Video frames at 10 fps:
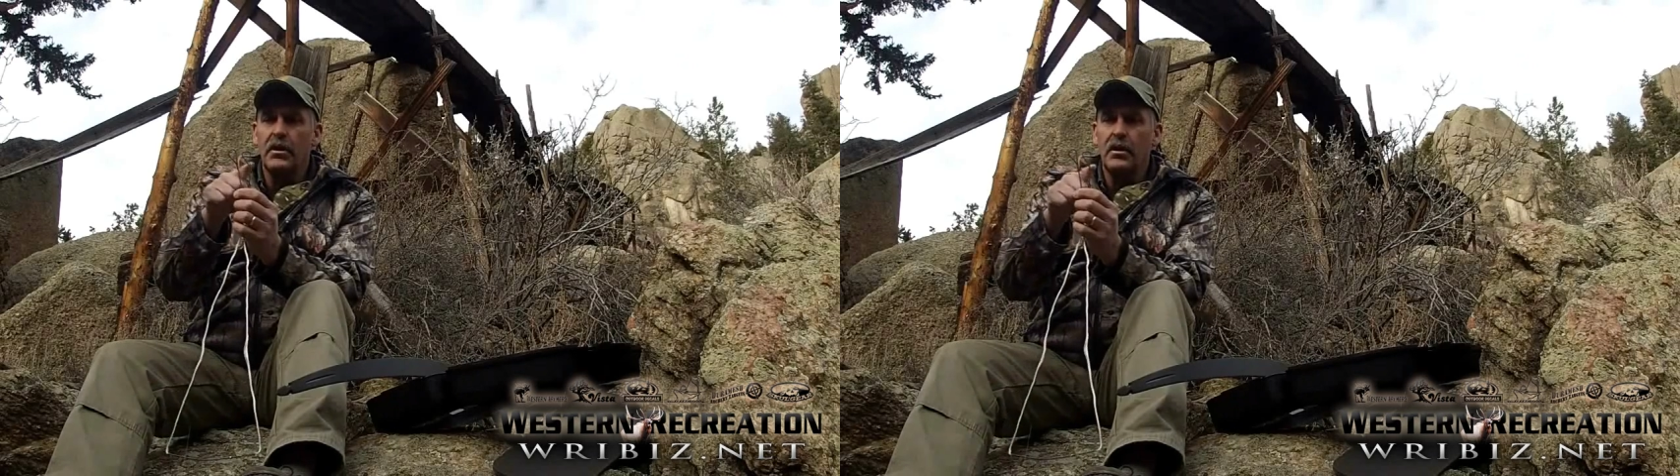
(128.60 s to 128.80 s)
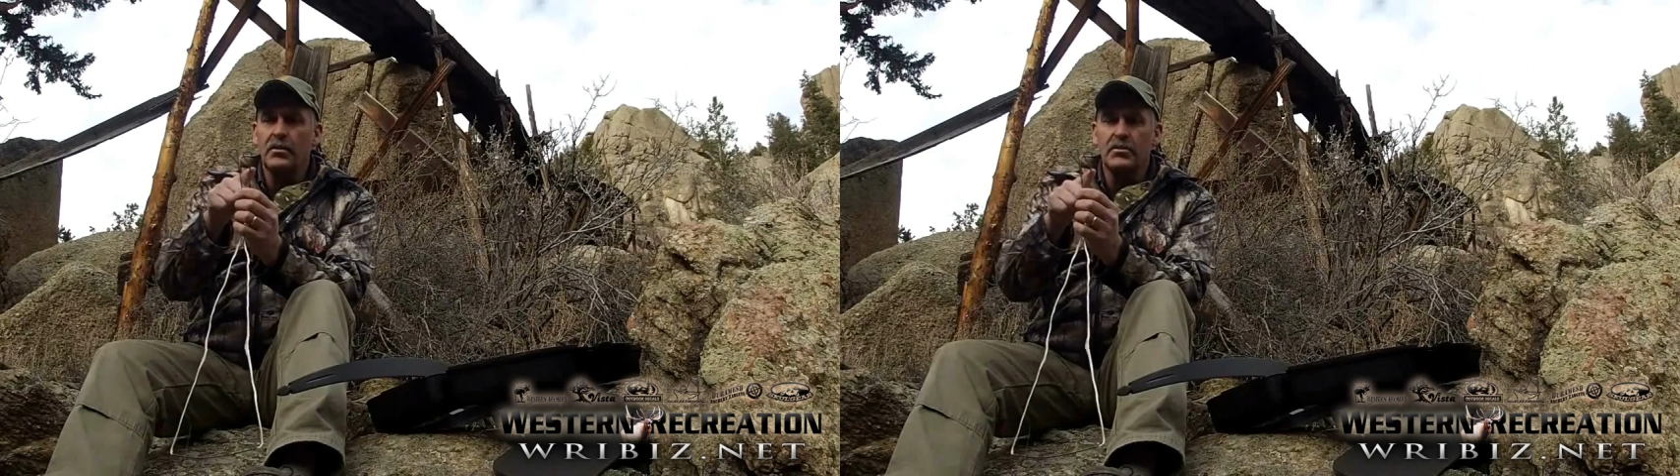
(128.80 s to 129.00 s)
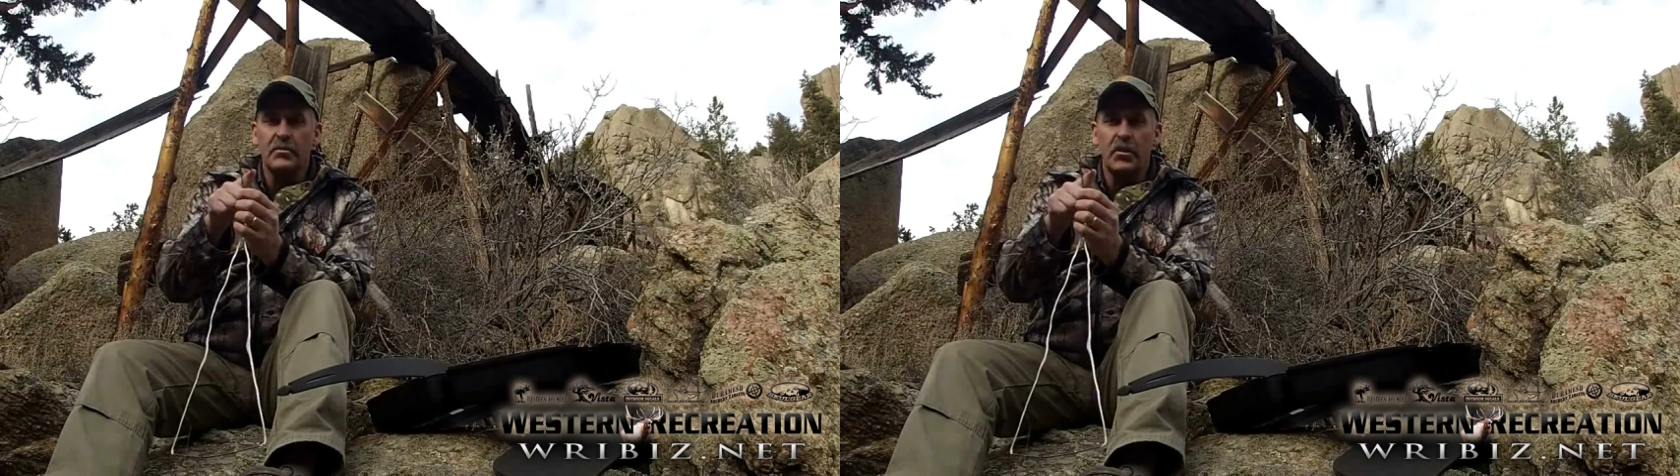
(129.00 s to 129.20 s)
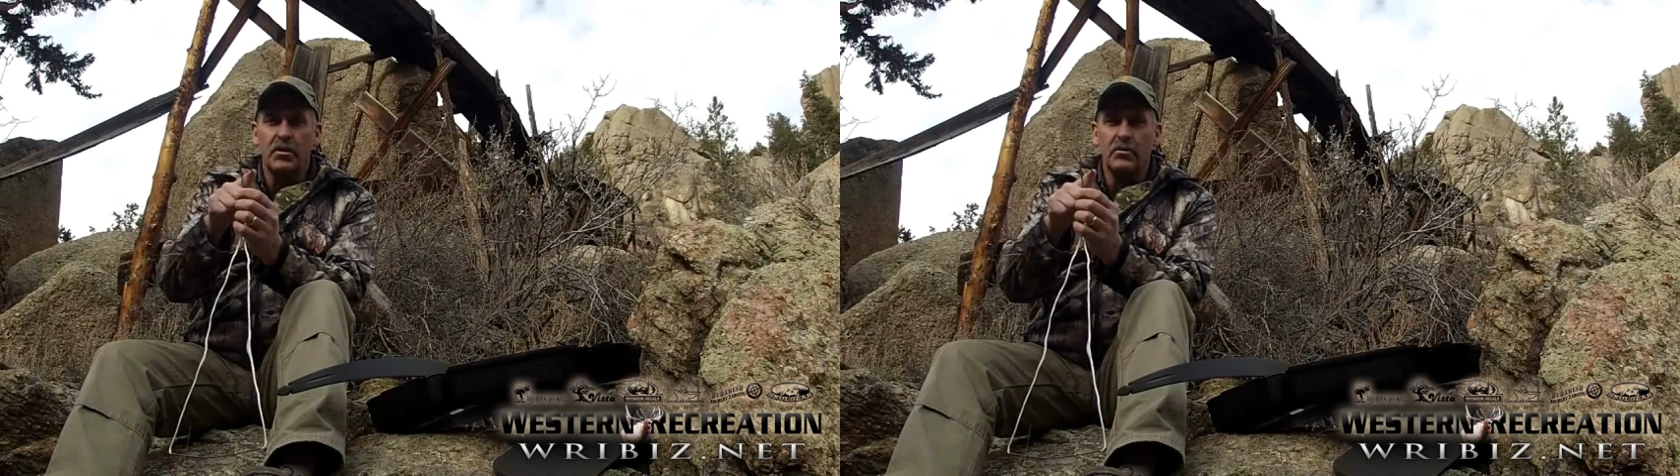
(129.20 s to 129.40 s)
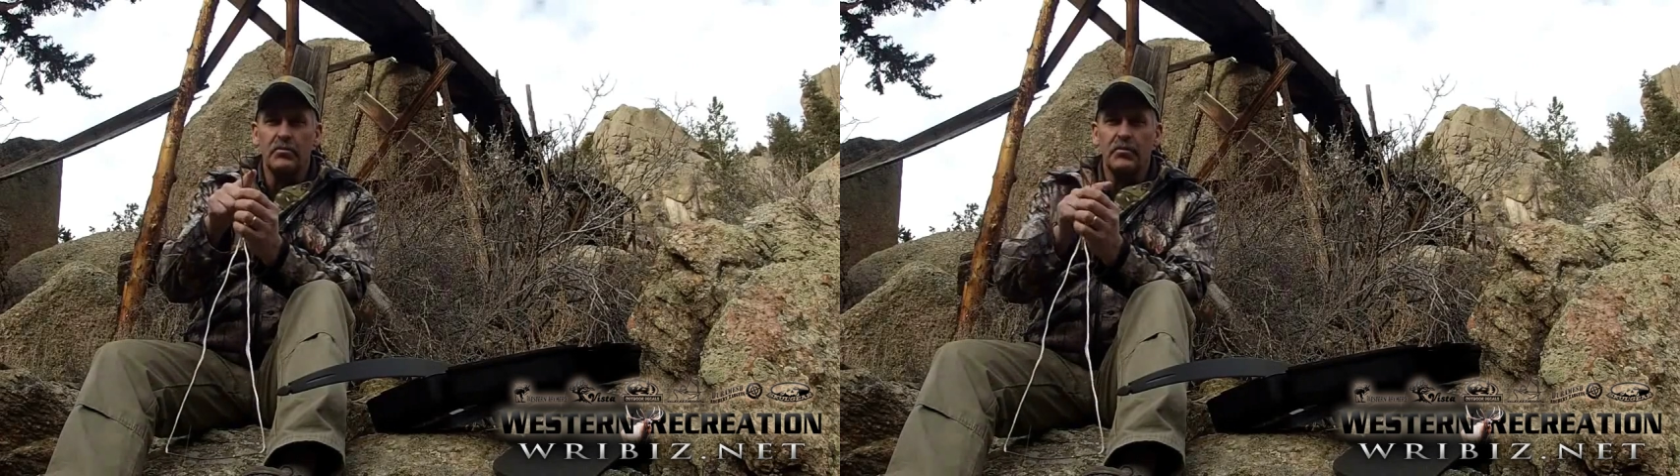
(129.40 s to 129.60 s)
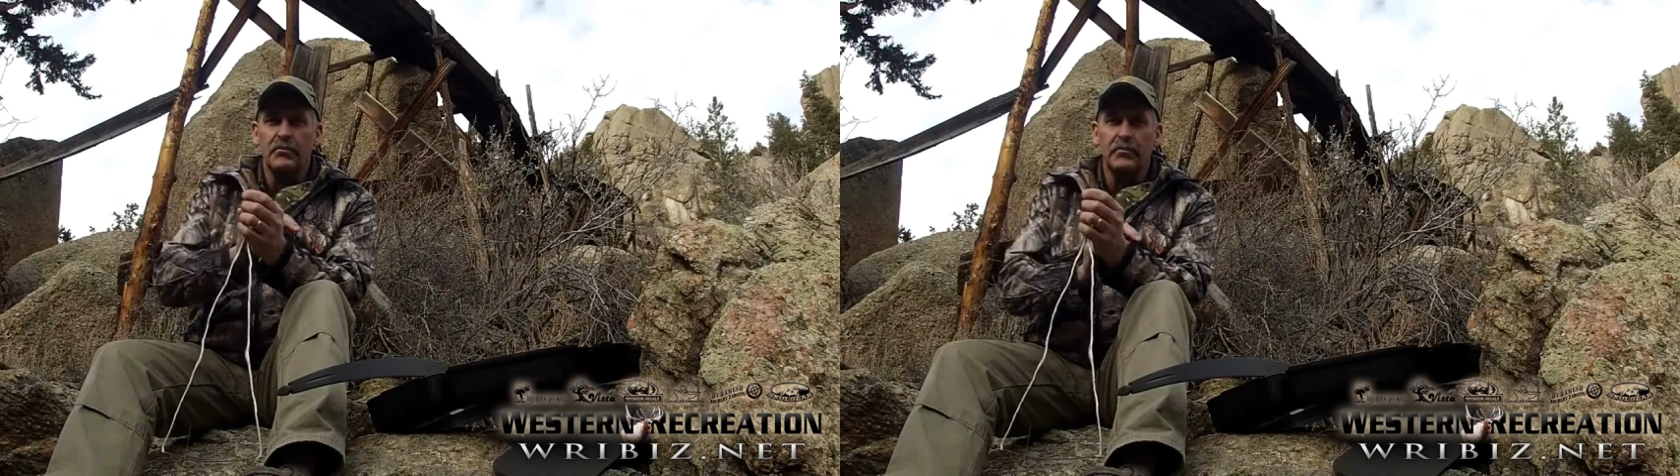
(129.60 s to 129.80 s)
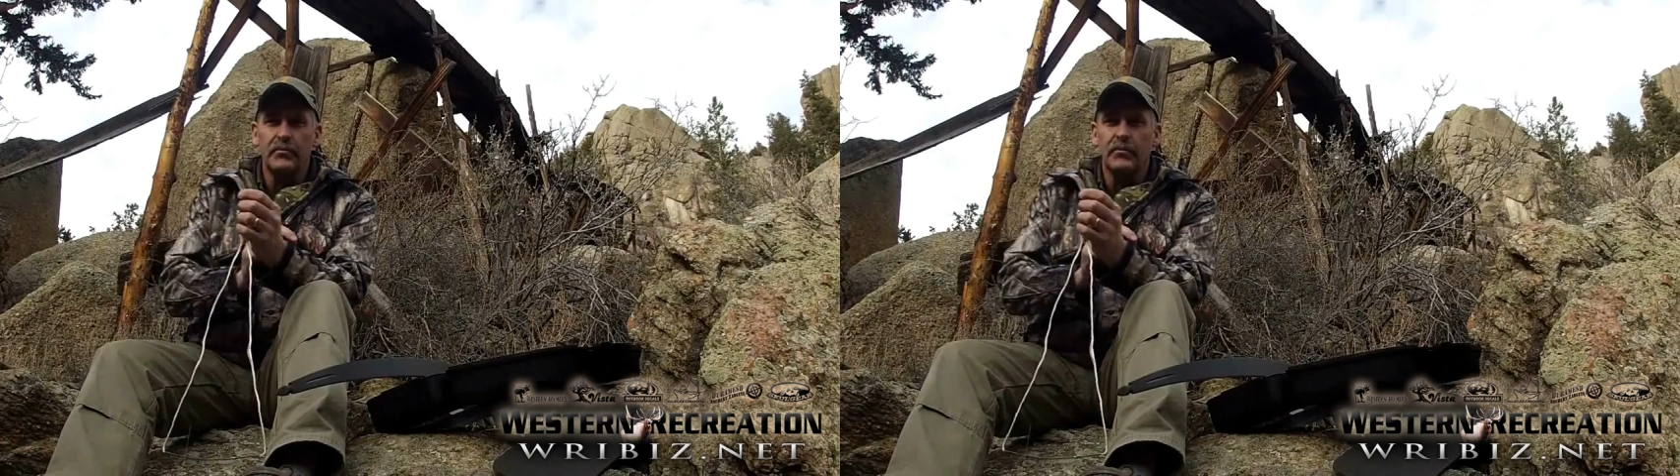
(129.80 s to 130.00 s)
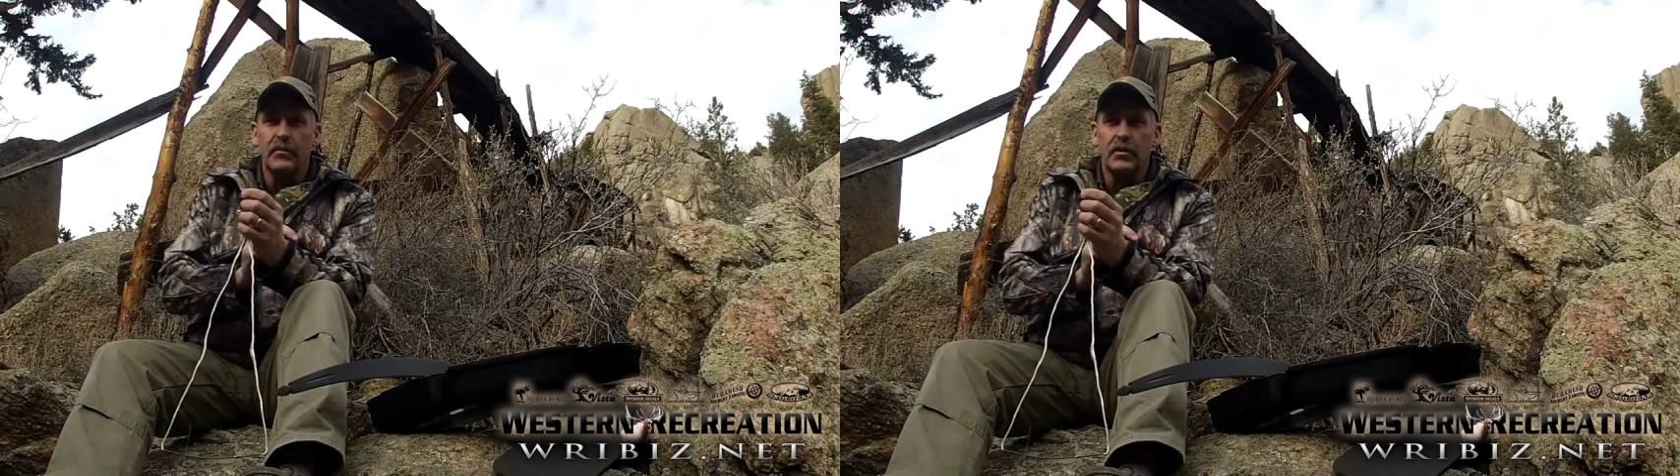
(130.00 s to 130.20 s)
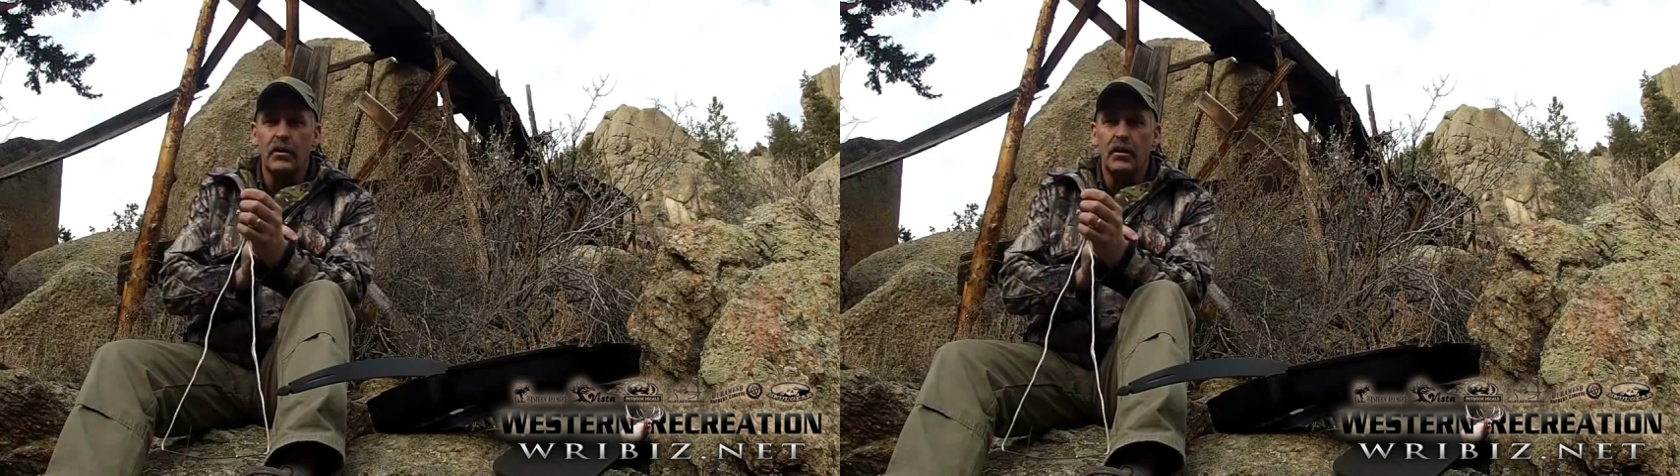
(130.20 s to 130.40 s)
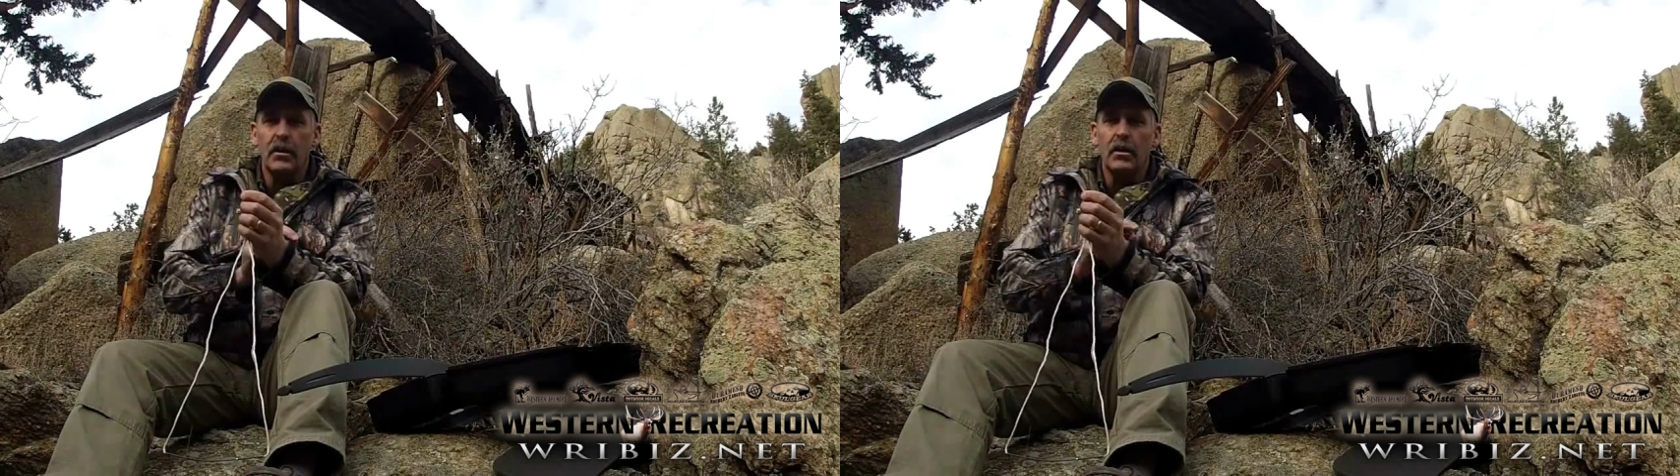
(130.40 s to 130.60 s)
and a small loop.
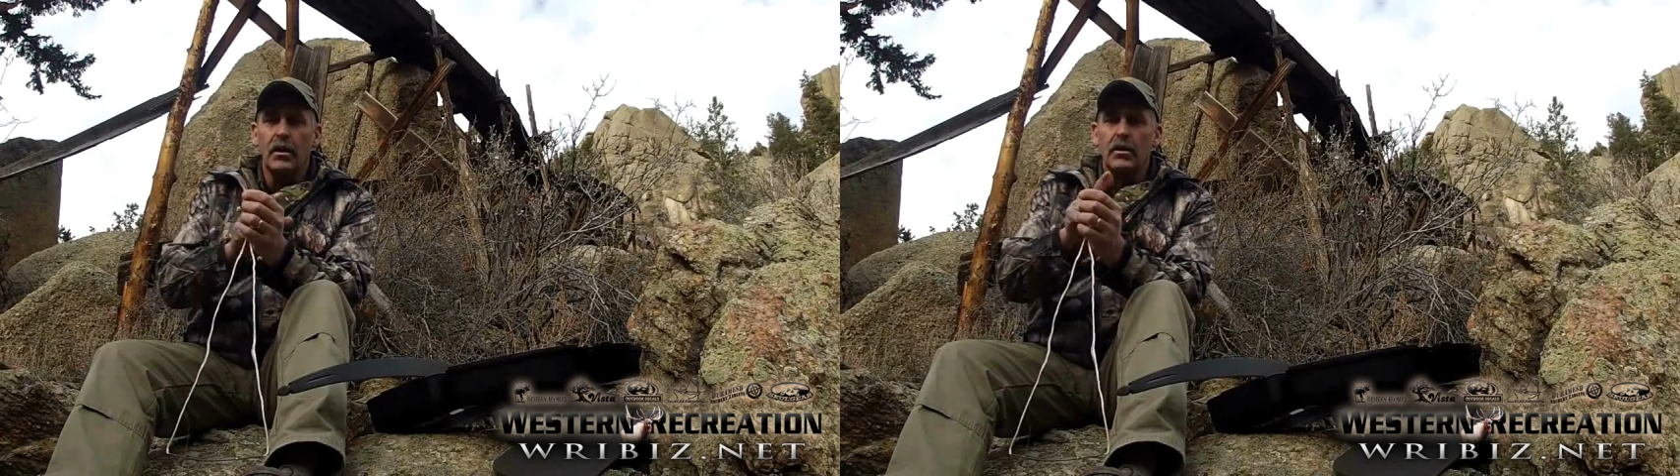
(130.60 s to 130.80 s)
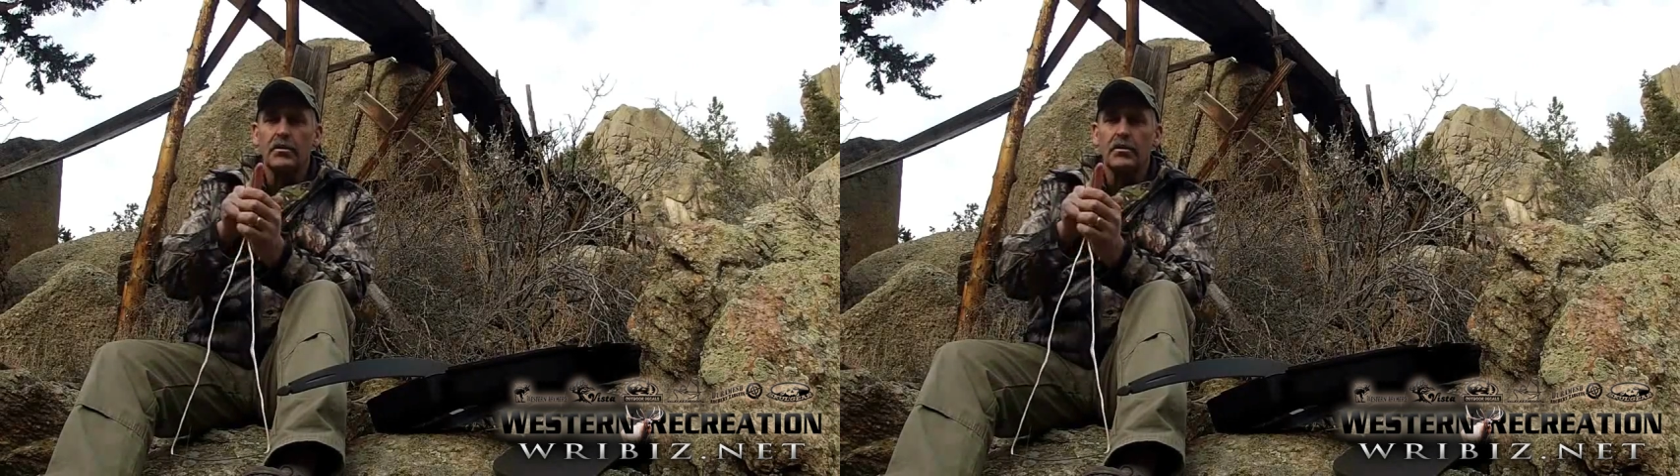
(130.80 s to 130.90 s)
The